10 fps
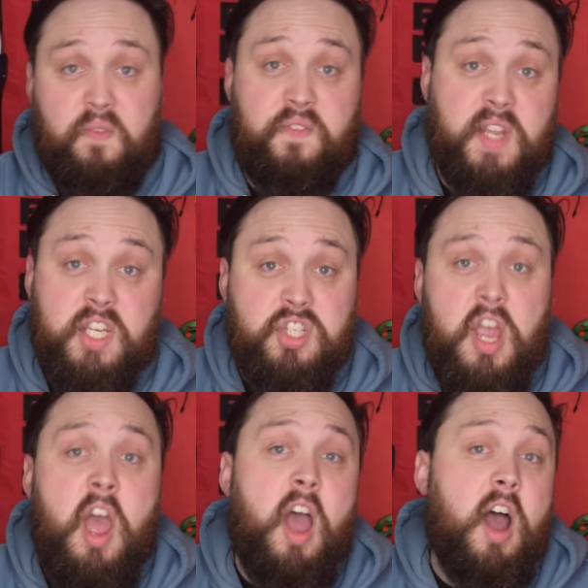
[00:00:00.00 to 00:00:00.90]
finish
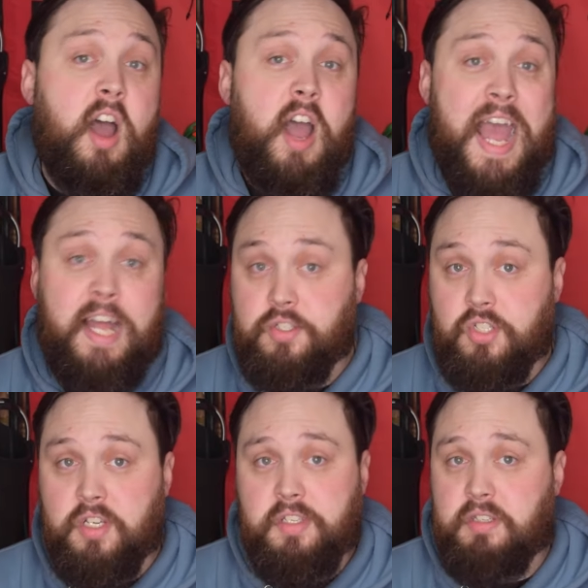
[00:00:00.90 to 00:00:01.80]
and
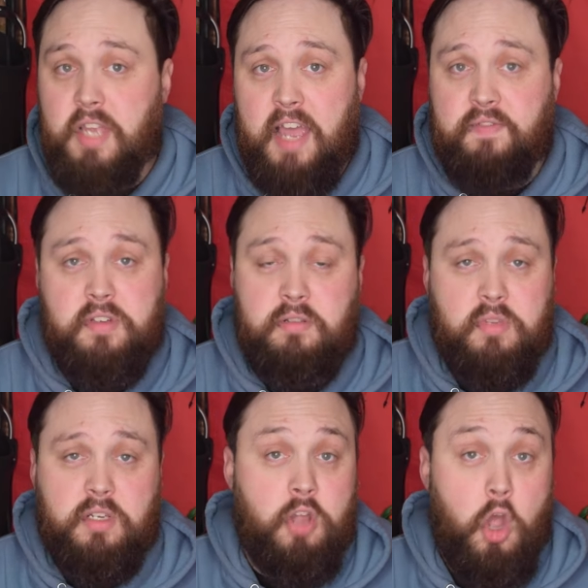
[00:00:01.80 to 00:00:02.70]
just have
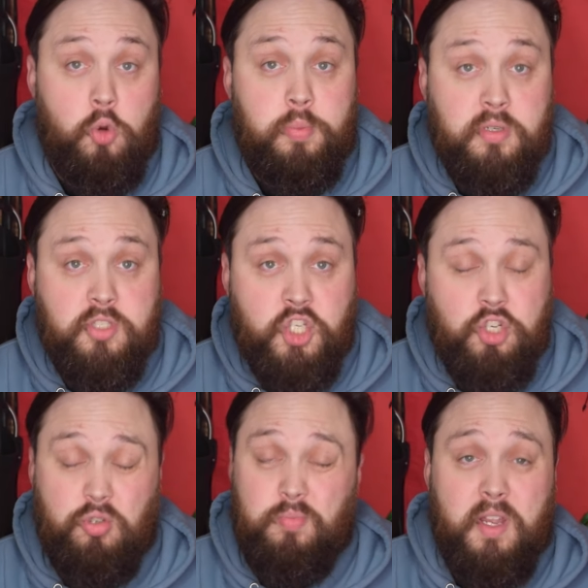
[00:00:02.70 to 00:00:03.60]
an open
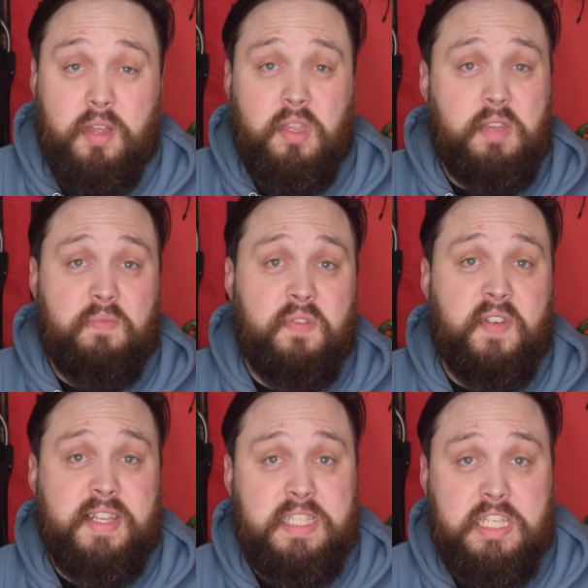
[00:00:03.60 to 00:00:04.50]
tube, nothing
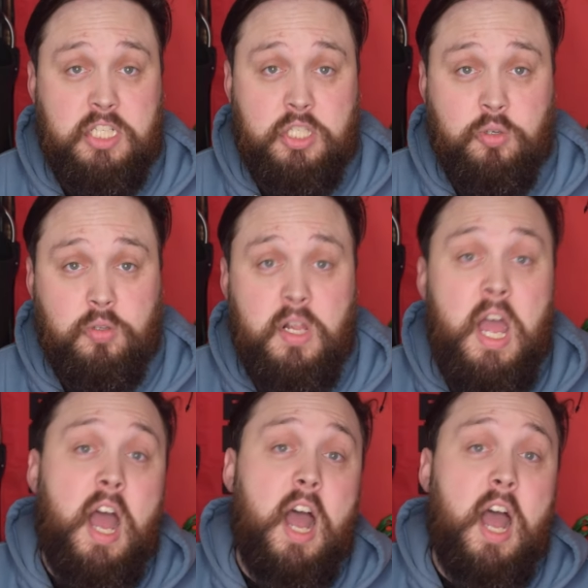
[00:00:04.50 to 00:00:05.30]
fancy at all.